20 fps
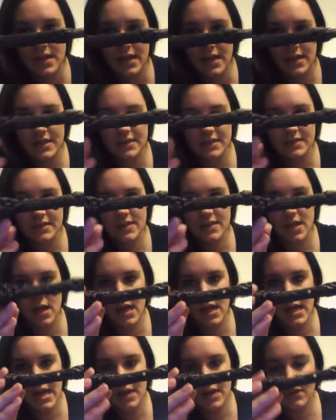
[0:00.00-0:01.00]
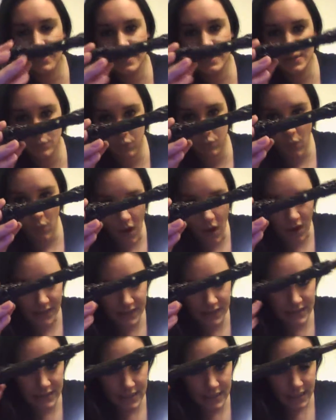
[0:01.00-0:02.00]
is harry's
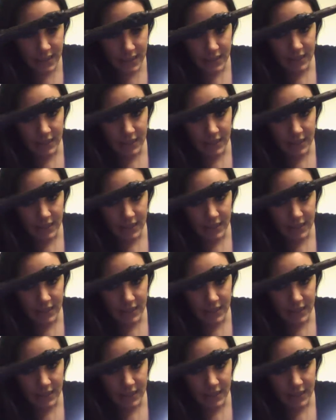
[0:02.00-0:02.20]
wand